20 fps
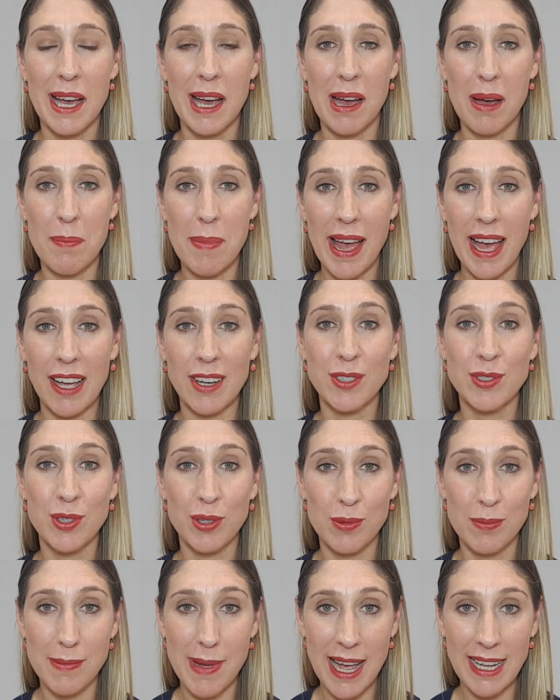about
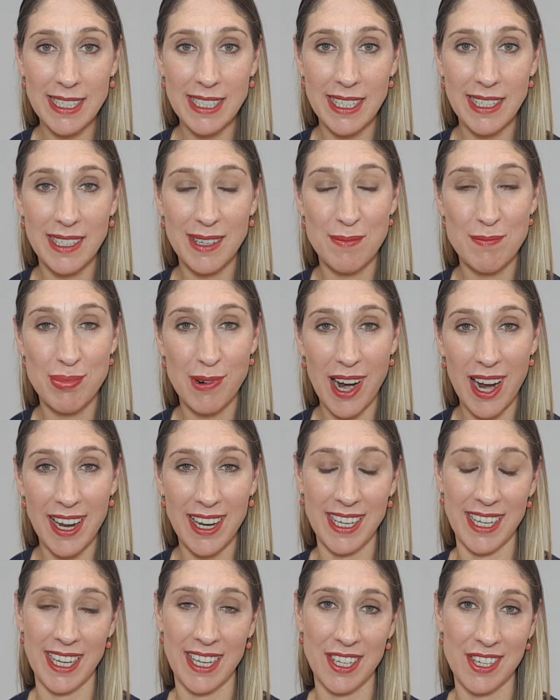traumatic
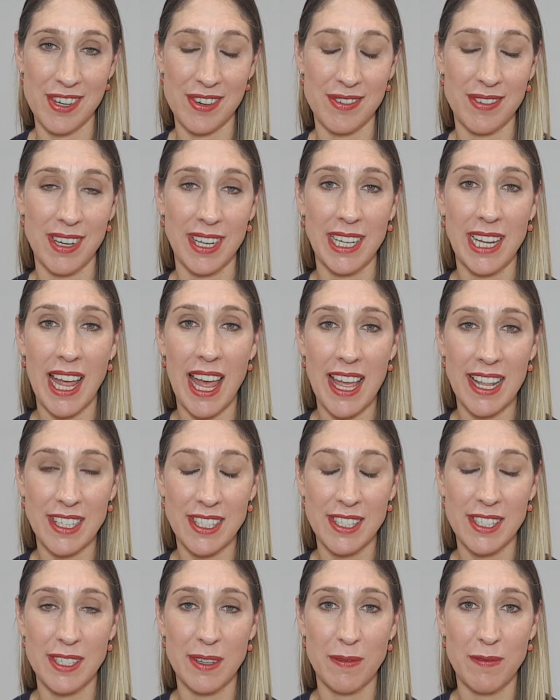brain injury
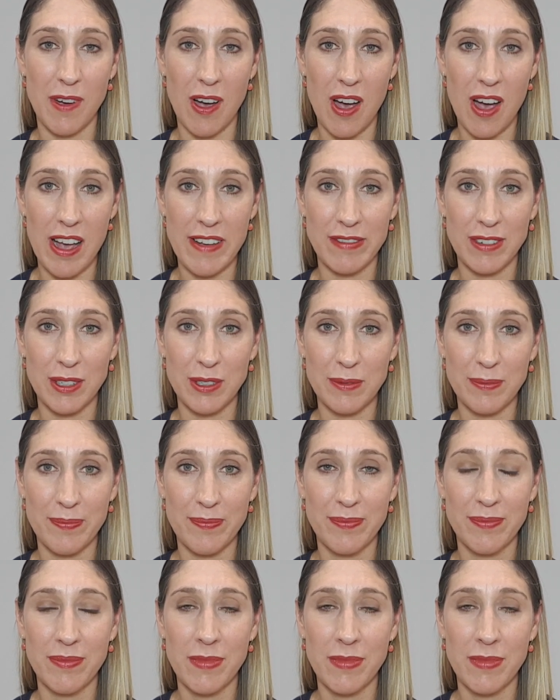and survival.